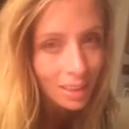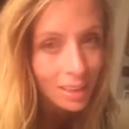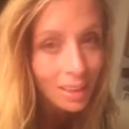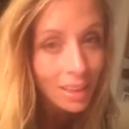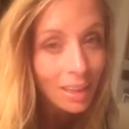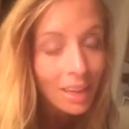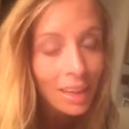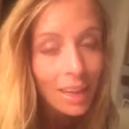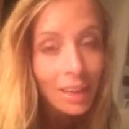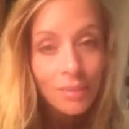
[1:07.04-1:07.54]

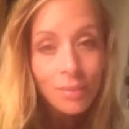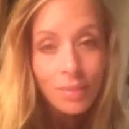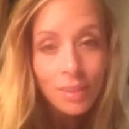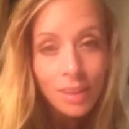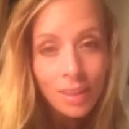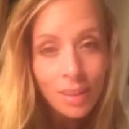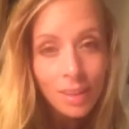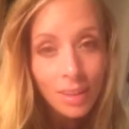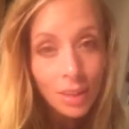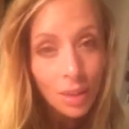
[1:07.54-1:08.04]
Like, I have
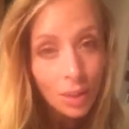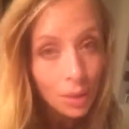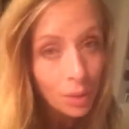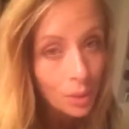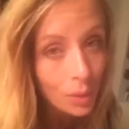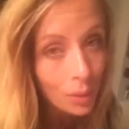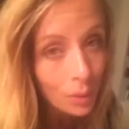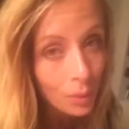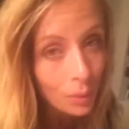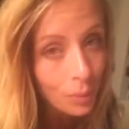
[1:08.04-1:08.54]

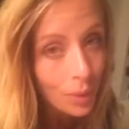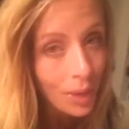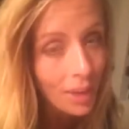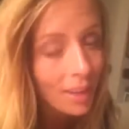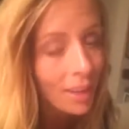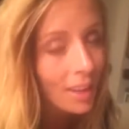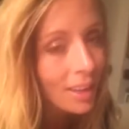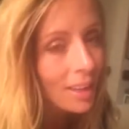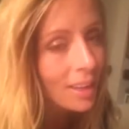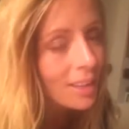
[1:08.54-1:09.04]

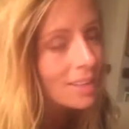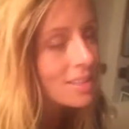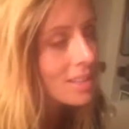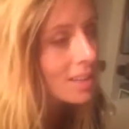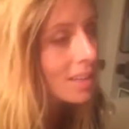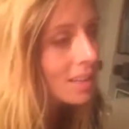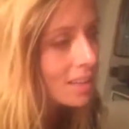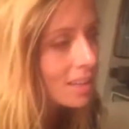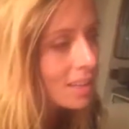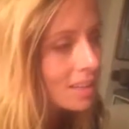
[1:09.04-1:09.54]
red
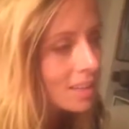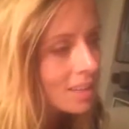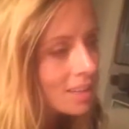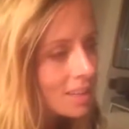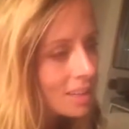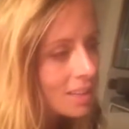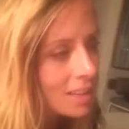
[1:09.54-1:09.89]
eyes and